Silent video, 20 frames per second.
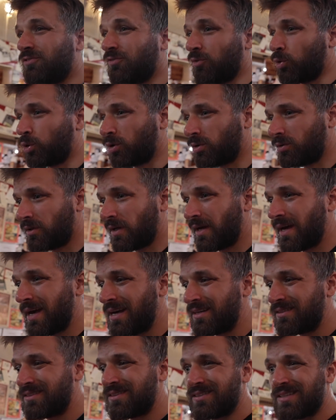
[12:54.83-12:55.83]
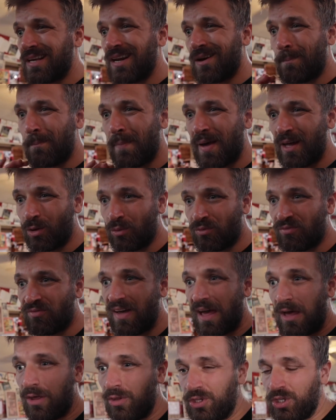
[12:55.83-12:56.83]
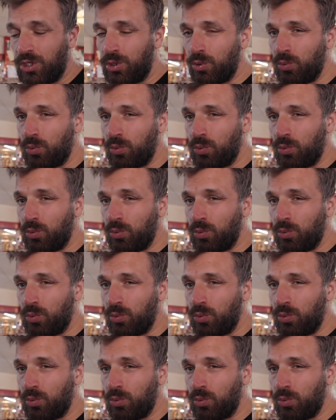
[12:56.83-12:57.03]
for it. It has sentimental value.